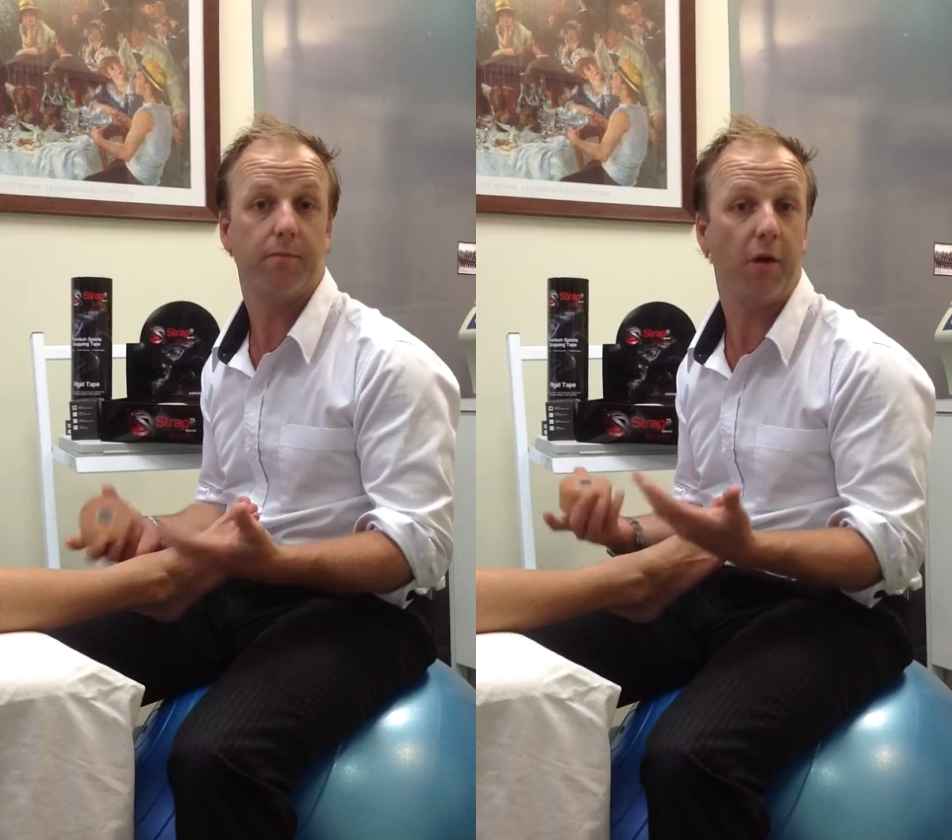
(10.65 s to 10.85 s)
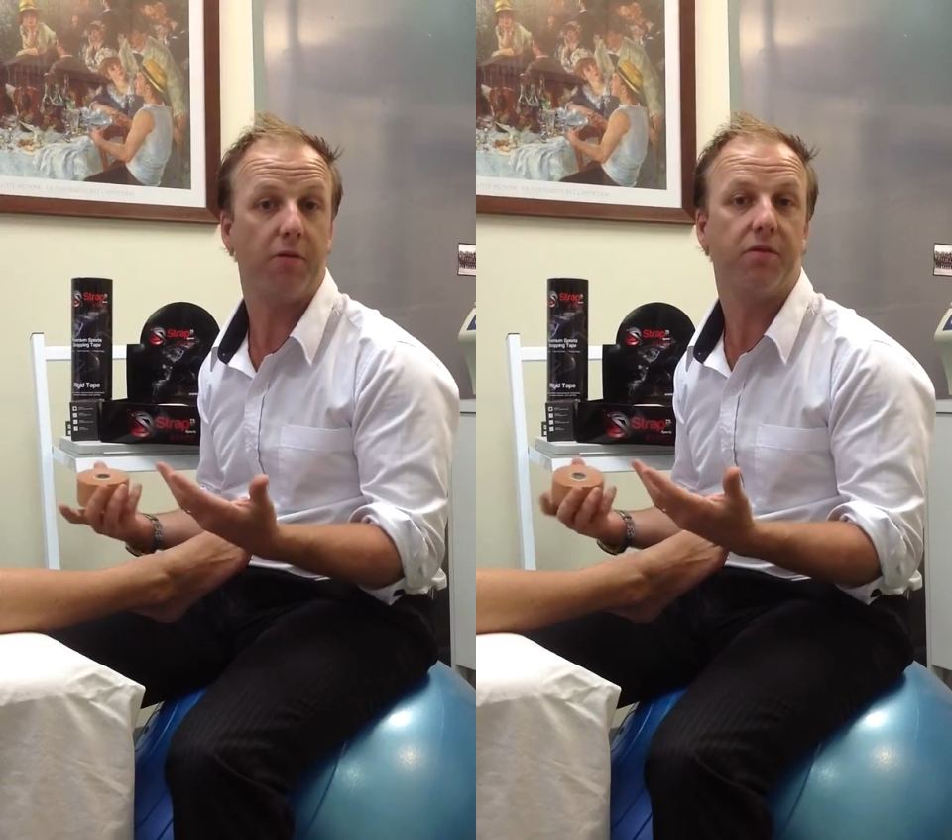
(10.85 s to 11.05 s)

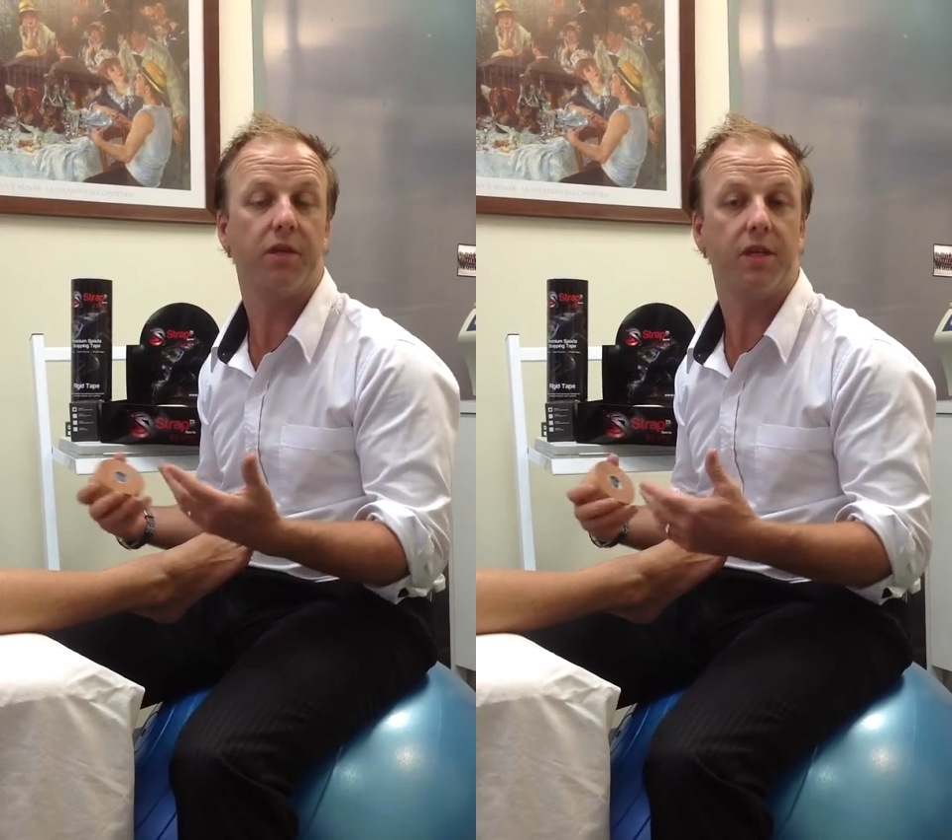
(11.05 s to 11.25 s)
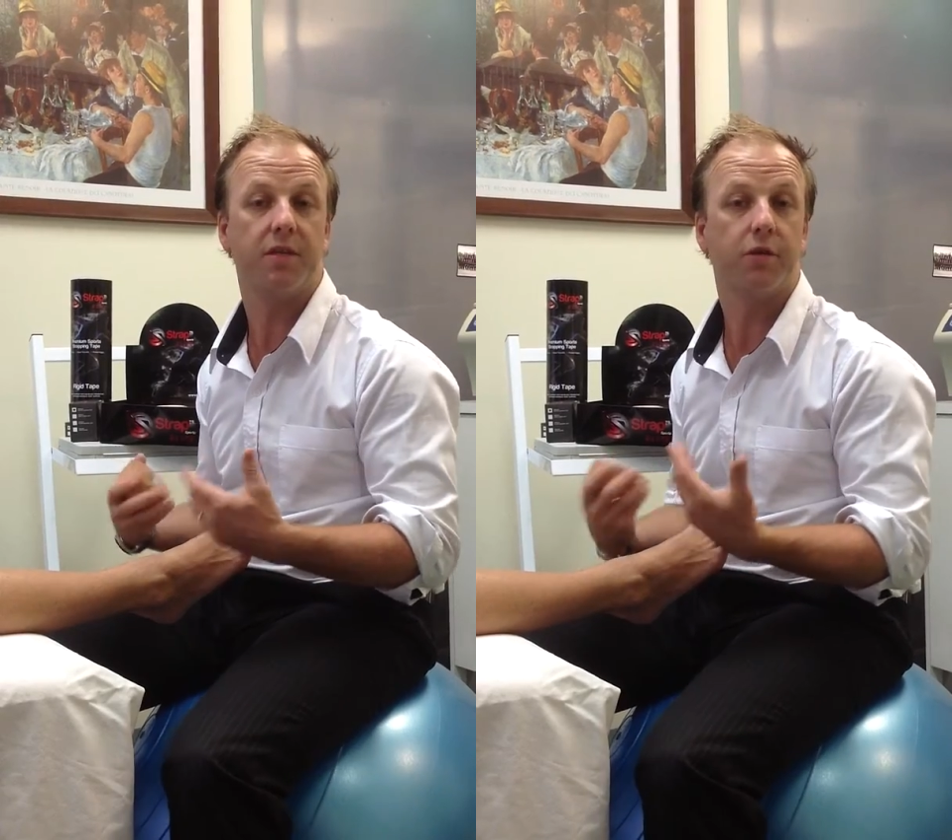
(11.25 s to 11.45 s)
both
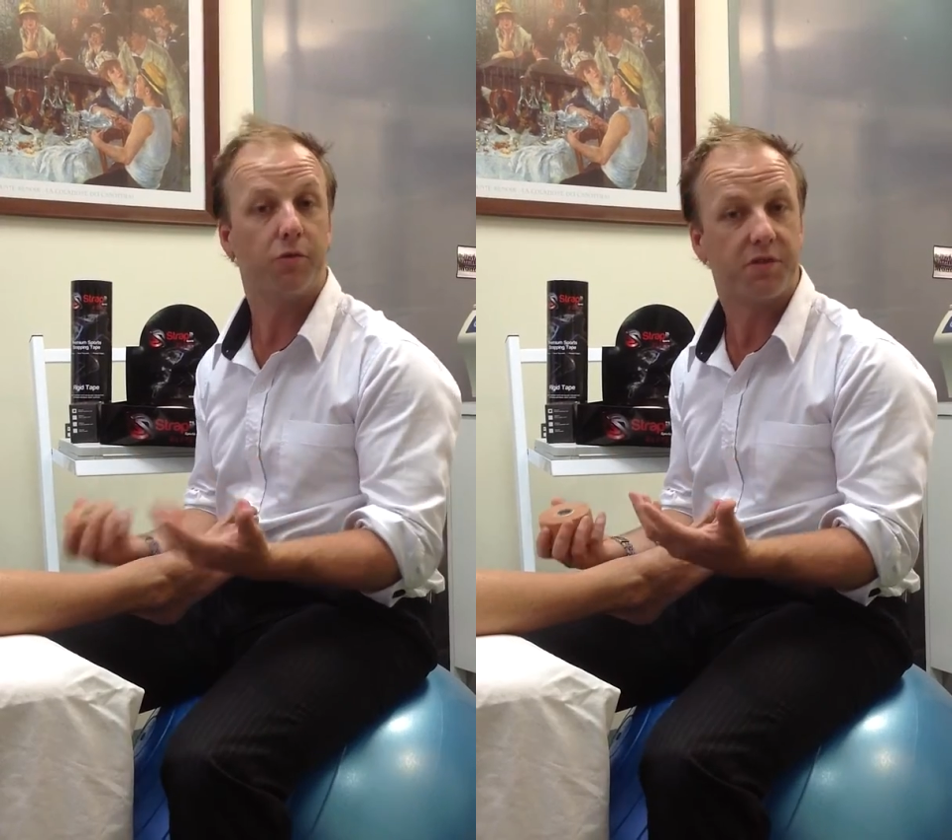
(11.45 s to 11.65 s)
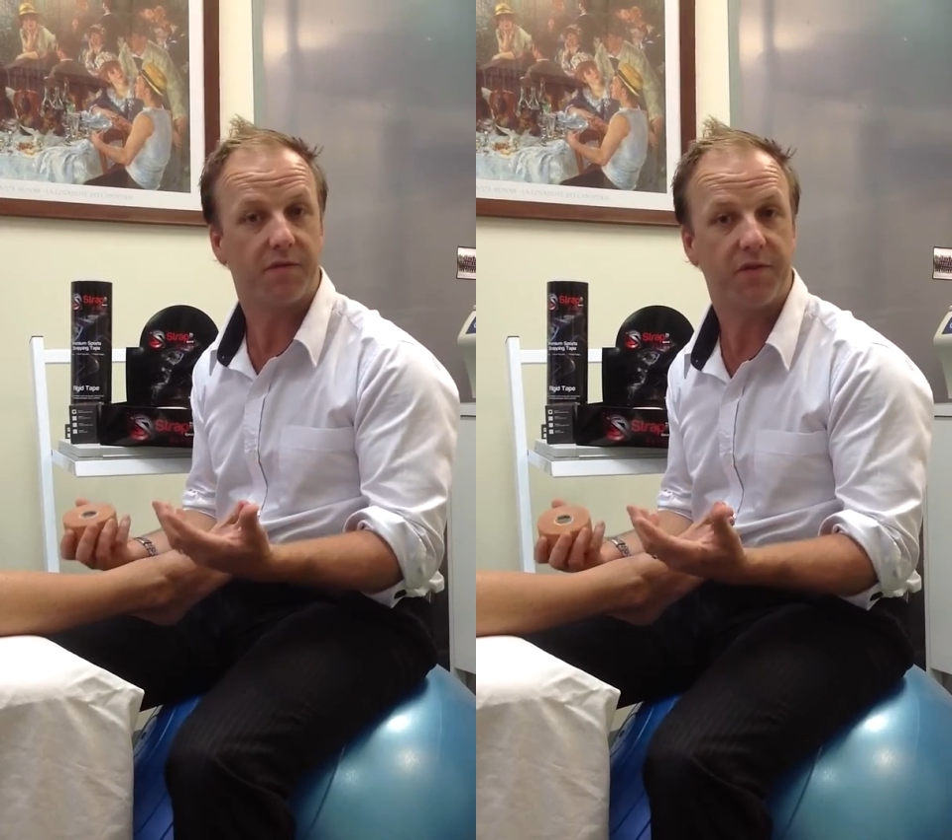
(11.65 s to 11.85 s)
the
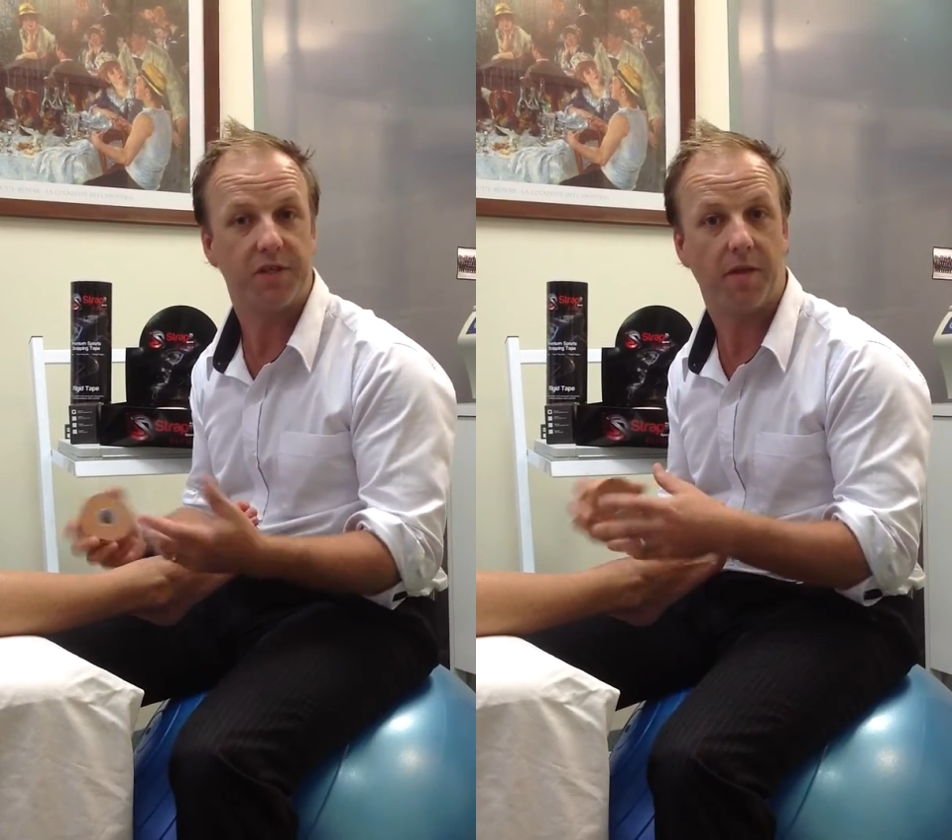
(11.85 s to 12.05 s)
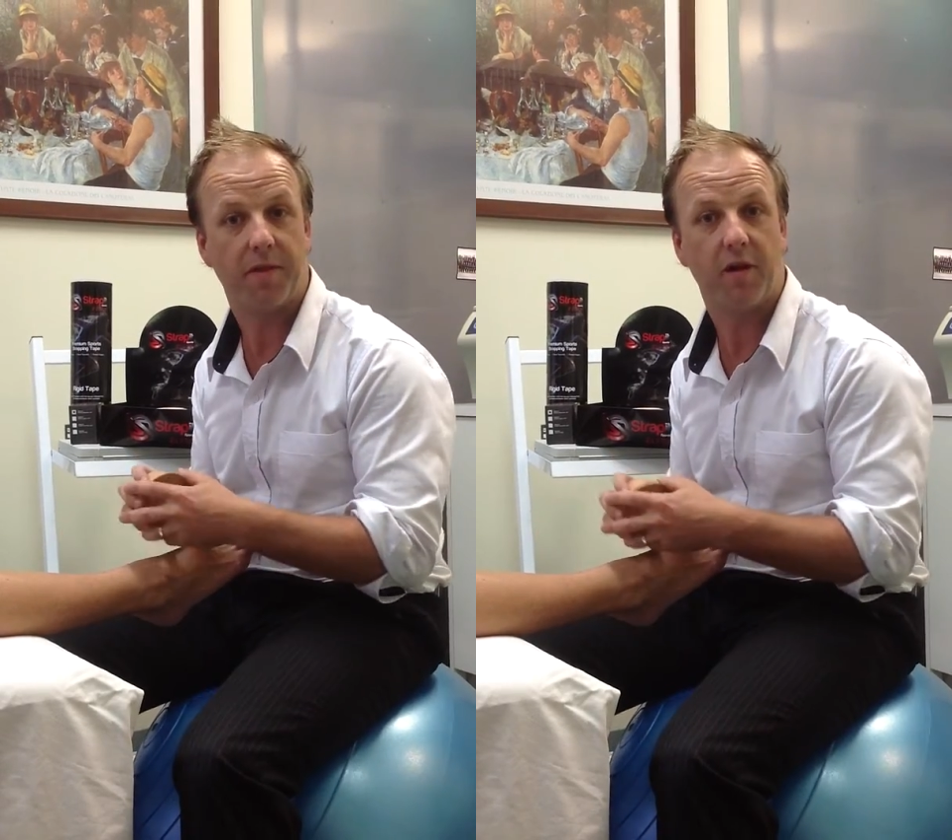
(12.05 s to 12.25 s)
skills as a
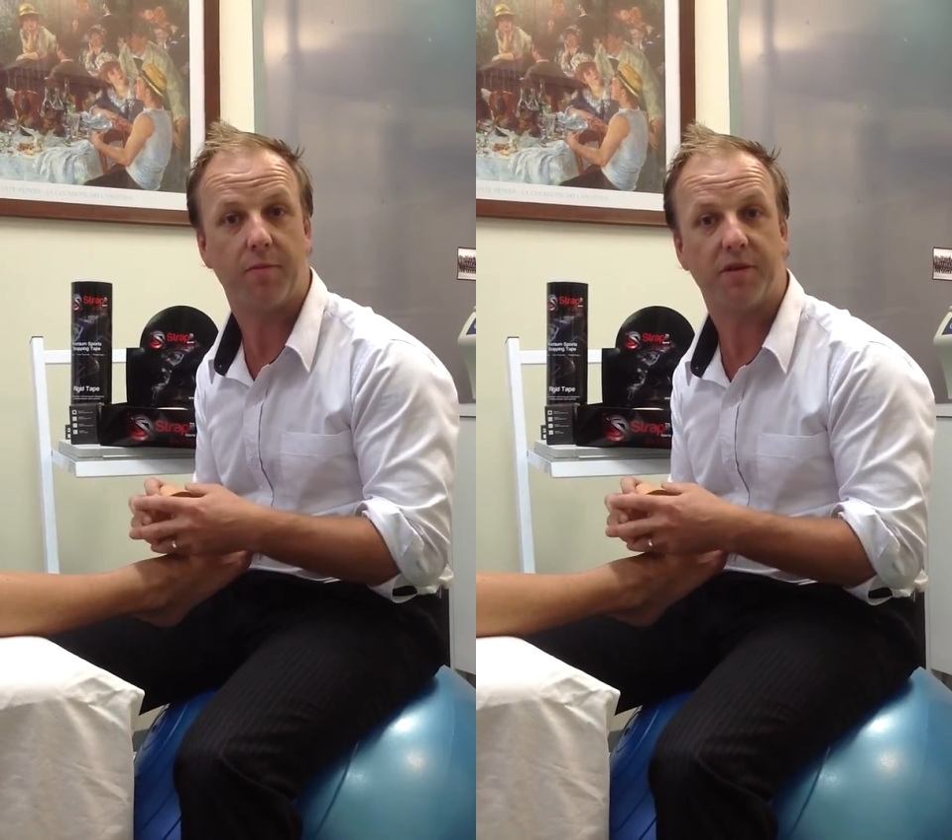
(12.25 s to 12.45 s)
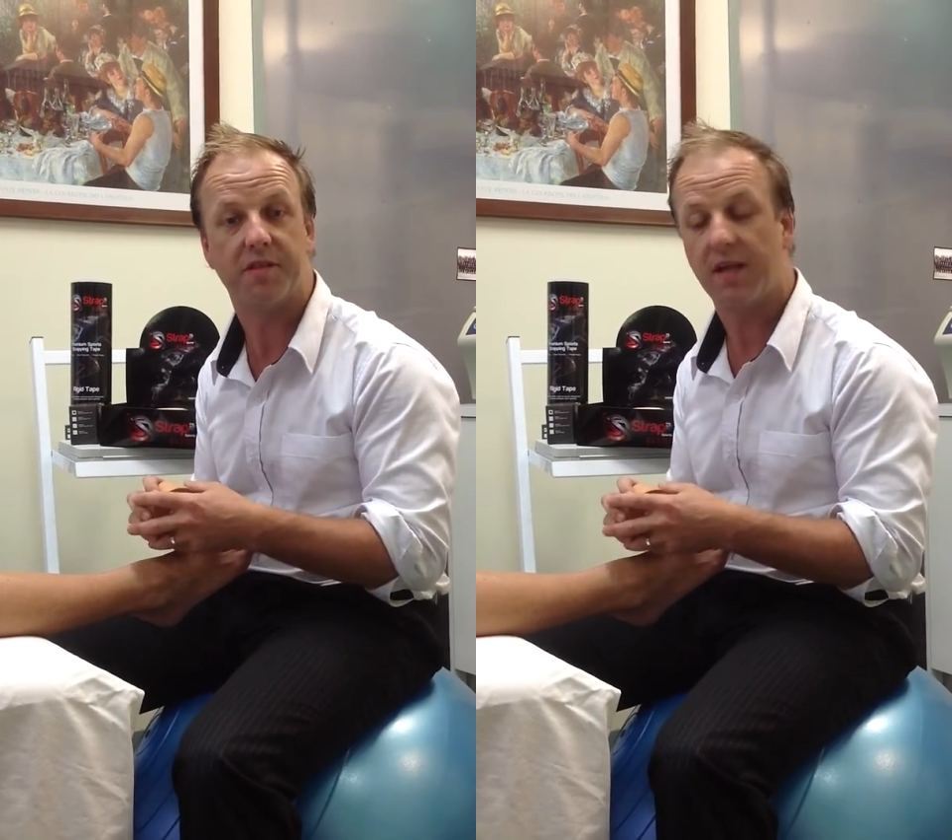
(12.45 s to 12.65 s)

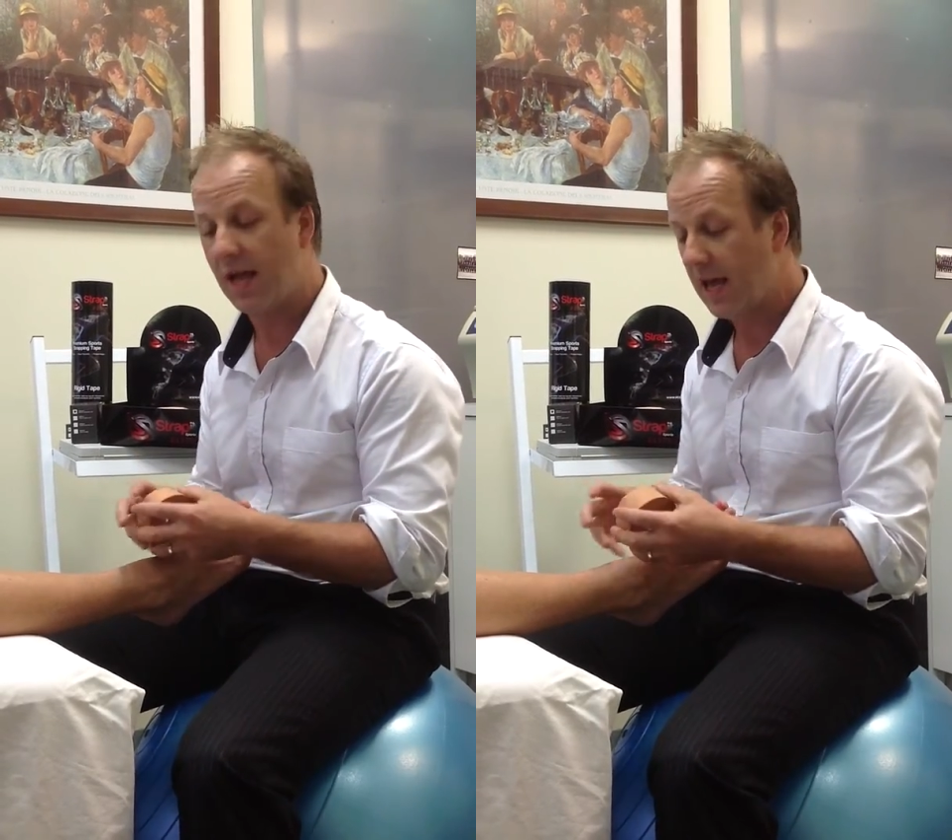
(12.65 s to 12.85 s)
physiotherapist